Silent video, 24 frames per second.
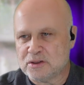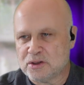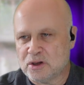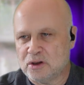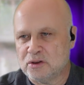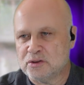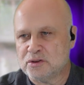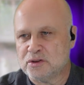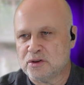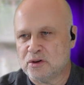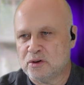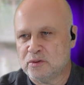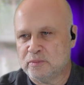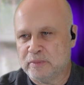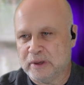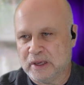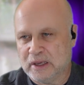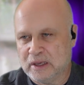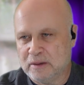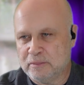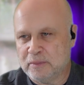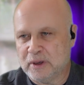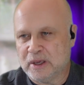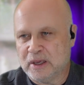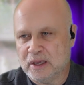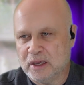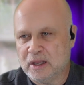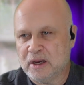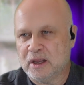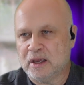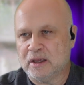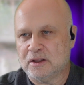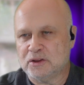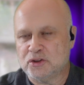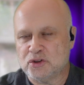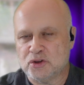also
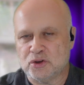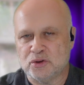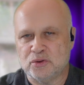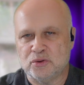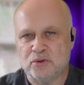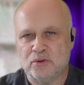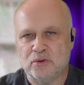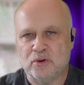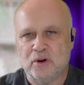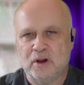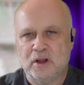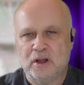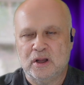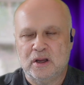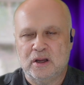beginning to